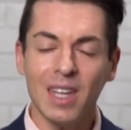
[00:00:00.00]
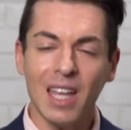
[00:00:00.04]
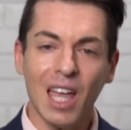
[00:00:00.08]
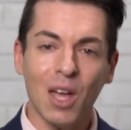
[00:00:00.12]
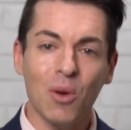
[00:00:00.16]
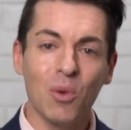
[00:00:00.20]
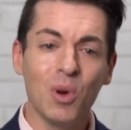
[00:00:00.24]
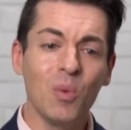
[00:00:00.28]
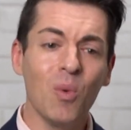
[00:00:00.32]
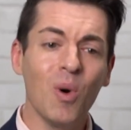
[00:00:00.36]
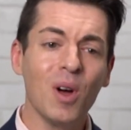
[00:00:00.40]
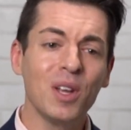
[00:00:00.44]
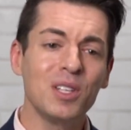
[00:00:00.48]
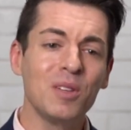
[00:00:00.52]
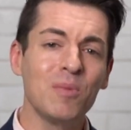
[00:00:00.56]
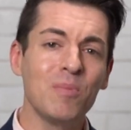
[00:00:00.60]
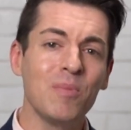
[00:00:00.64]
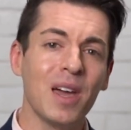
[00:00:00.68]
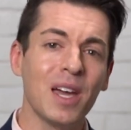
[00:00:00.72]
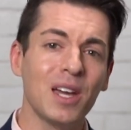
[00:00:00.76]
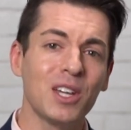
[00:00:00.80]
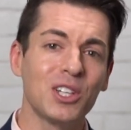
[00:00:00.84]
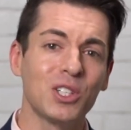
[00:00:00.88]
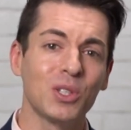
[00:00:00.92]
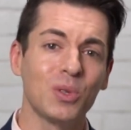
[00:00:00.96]
We want to
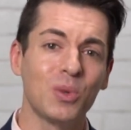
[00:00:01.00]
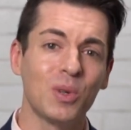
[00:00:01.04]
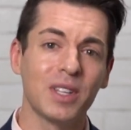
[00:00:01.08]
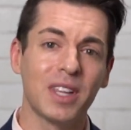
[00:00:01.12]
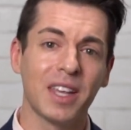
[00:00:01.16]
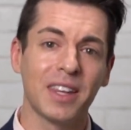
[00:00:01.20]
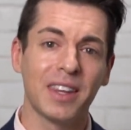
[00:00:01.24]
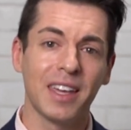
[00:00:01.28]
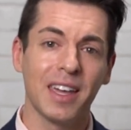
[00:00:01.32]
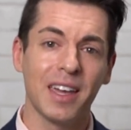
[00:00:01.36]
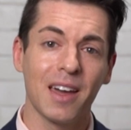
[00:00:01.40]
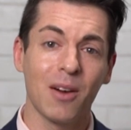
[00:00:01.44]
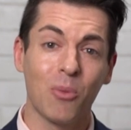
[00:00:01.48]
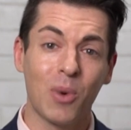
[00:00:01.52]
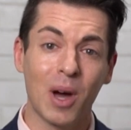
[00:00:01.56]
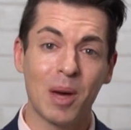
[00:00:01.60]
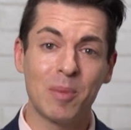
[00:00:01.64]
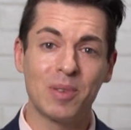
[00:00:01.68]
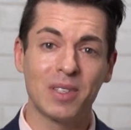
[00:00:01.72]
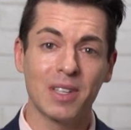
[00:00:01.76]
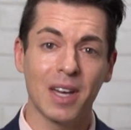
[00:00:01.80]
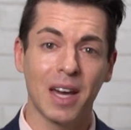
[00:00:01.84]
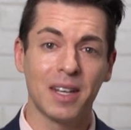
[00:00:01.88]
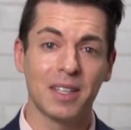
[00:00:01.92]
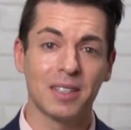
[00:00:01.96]
make sure that the
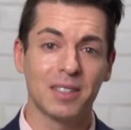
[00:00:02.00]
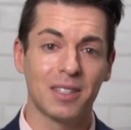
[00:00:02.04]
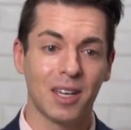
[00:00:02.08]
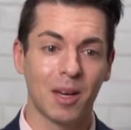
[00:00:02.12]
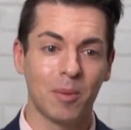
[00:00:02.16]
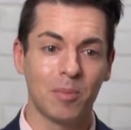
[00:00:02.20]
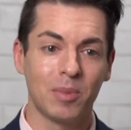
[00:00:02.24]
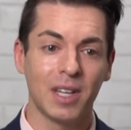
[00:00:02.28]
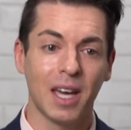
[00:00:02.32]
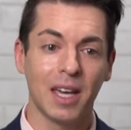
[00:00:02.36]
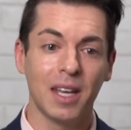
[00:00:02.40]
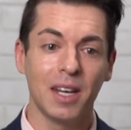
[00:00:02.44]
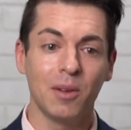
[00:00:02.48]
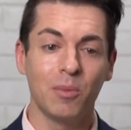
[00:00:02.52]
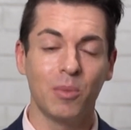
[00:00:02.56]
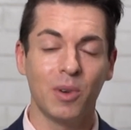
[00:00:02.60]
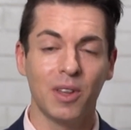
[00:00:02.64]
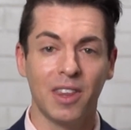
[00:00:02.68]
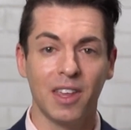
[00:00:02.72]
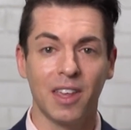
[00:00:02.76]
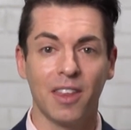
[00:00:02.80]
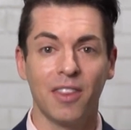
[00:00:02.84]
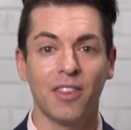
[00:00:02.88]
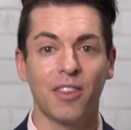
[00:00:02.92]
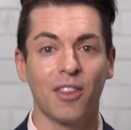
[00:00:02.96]
website is updated
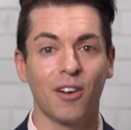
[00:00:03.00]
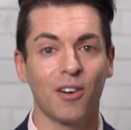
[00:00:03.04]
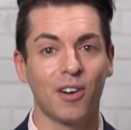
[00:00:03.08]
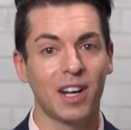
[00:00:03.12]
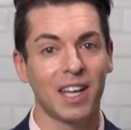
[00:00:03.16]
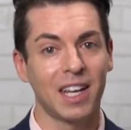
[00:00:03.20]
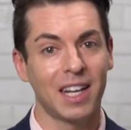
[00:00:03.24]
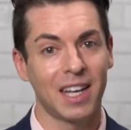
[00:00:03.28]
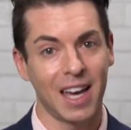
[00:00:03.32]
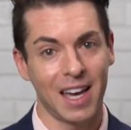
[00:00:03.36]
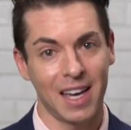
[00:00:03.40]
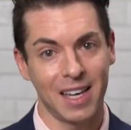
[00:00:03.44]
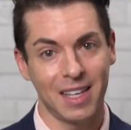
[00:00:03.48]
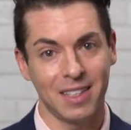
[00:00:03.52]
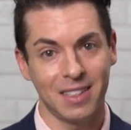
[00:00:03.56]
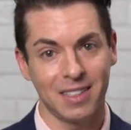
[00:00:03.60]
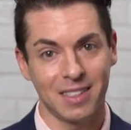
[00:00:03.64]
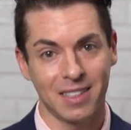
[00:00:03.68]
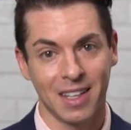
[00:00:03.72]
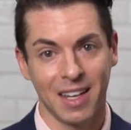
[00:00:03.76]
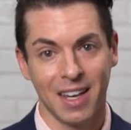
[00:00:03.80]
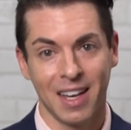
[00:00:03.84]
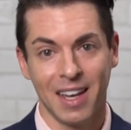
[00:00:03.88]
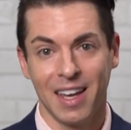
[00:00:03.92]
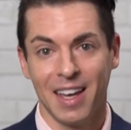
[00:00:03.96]
within 30 days.